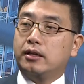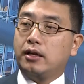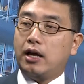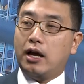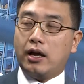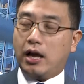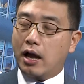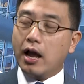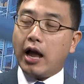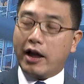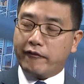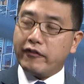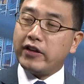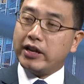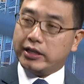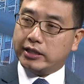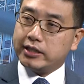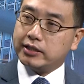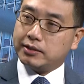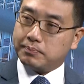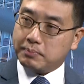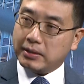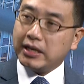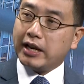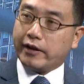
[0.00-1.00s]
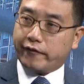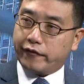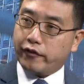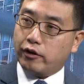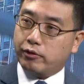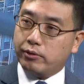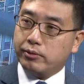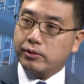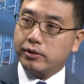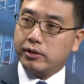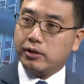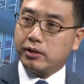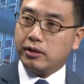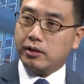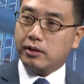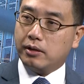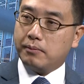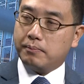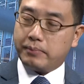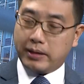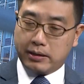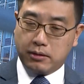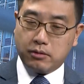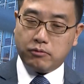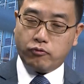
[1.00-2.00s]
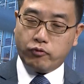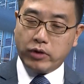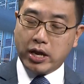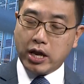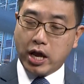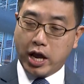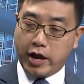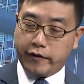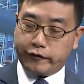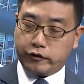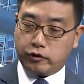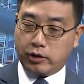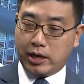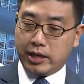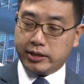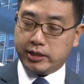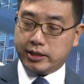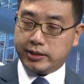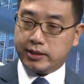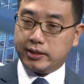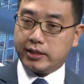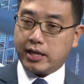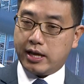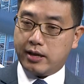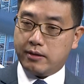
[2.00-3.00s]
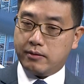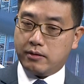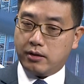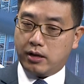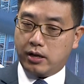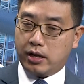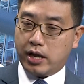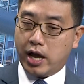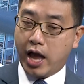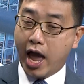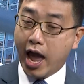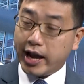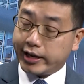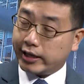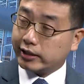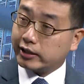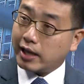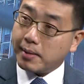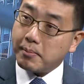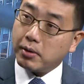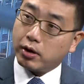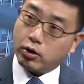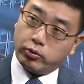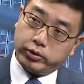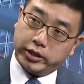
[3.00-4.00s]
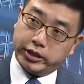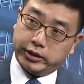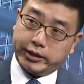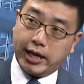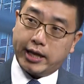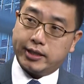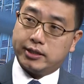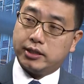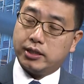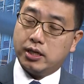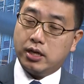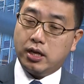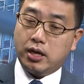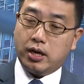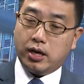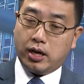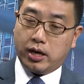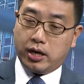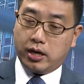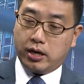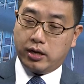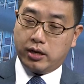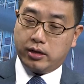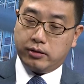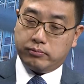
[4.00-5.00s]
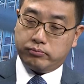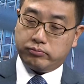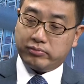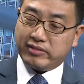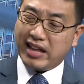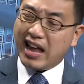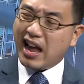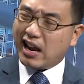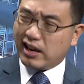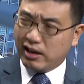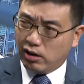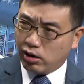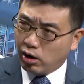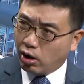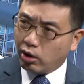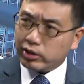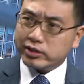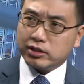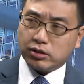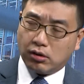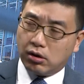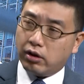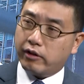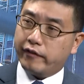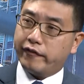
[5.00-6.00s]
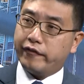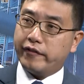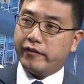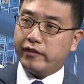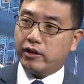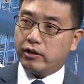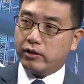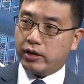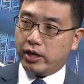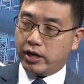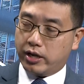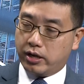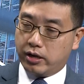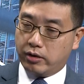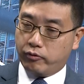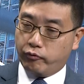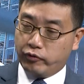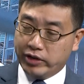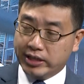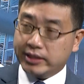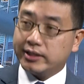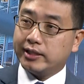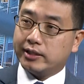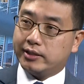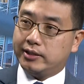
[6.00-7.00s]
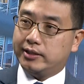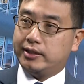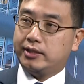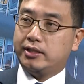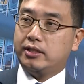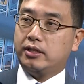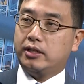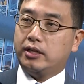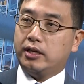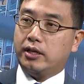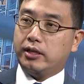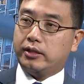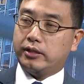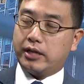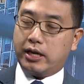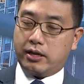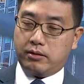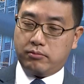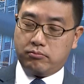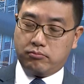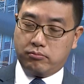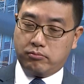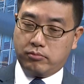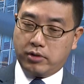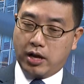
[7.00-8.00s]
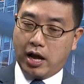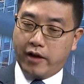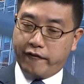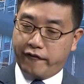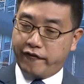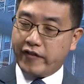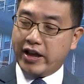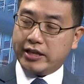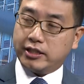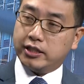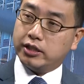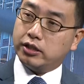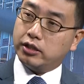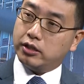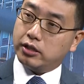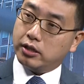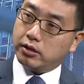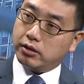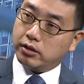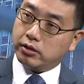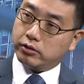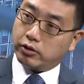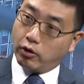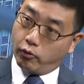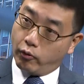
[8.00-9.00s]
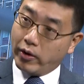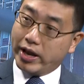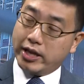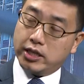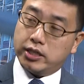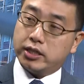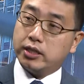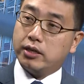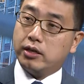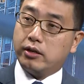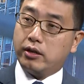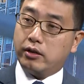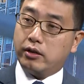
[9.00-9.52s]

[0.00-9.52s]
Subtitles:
I think it is meaningful. But we have to understand academically that there are lots of reasons that affect the wage.